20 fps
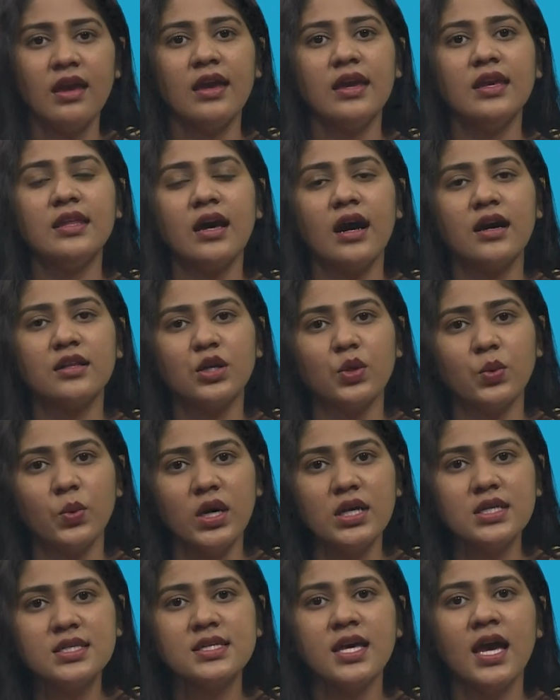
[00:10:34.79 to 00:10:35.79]
In other
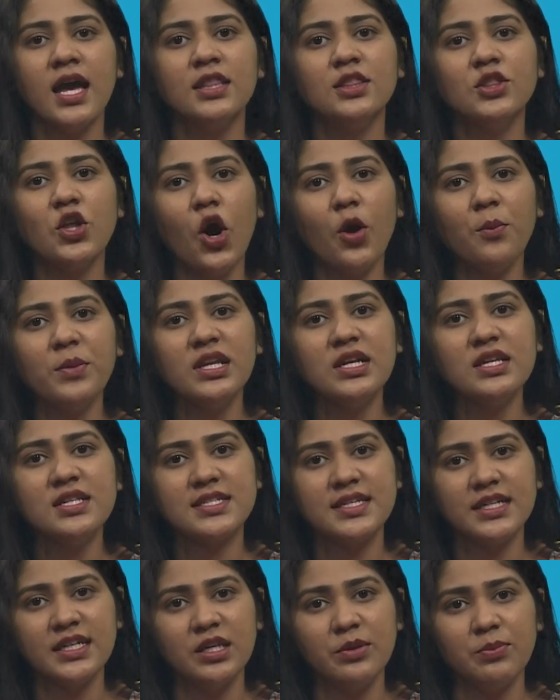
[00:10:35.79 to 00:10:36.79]
words, nominal
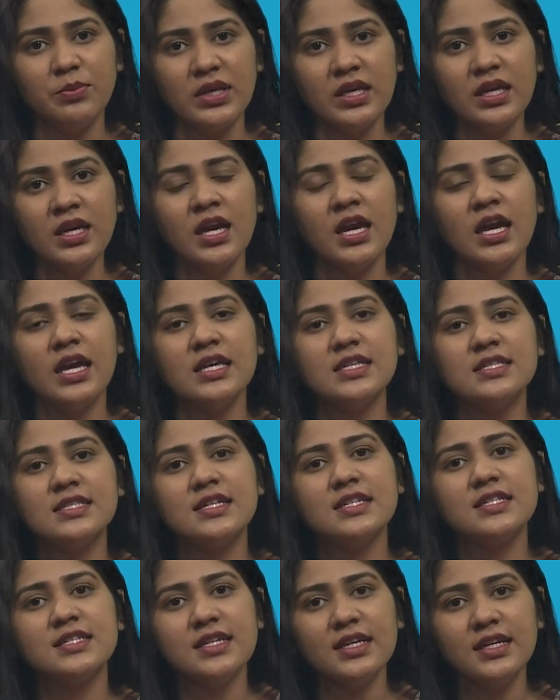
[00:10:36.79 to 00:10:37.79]
GDP is
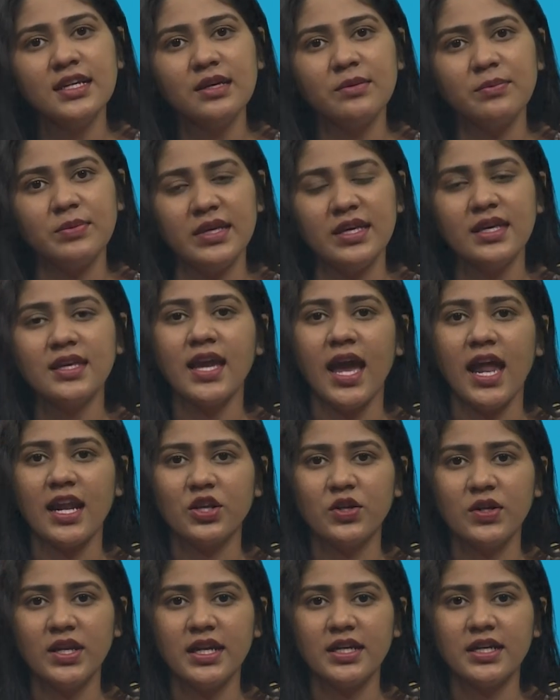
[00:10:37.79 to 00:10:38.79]
the GDP
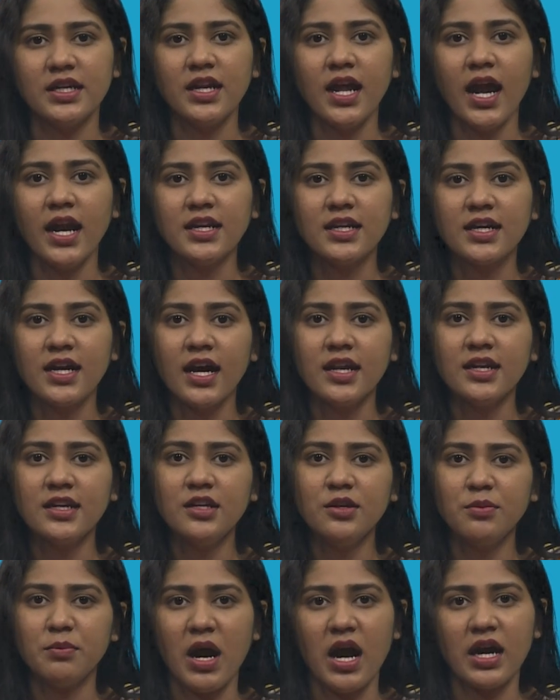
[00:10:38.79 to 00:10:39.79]
calculated at
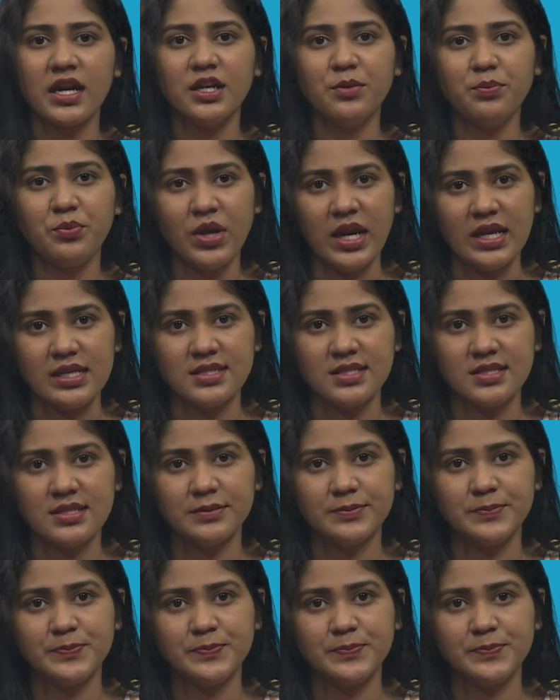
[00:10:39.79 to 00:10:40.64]
current market price.